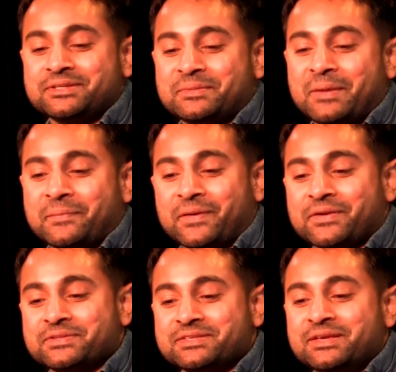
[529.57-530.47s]
You know, my
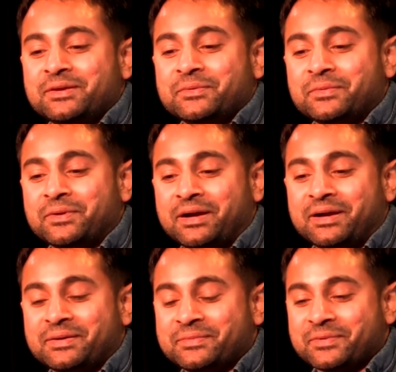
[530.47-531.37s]
parents
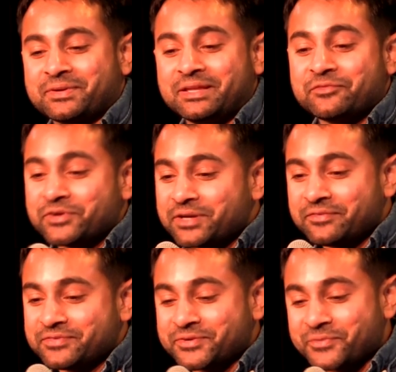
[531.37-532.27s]
were clever
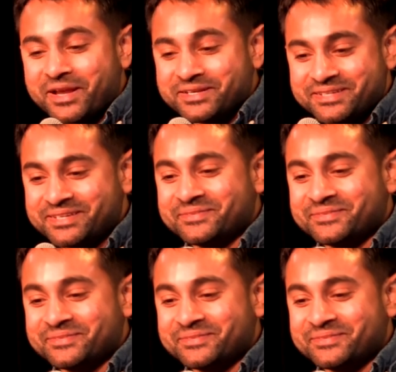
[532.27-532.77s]
enough to rent,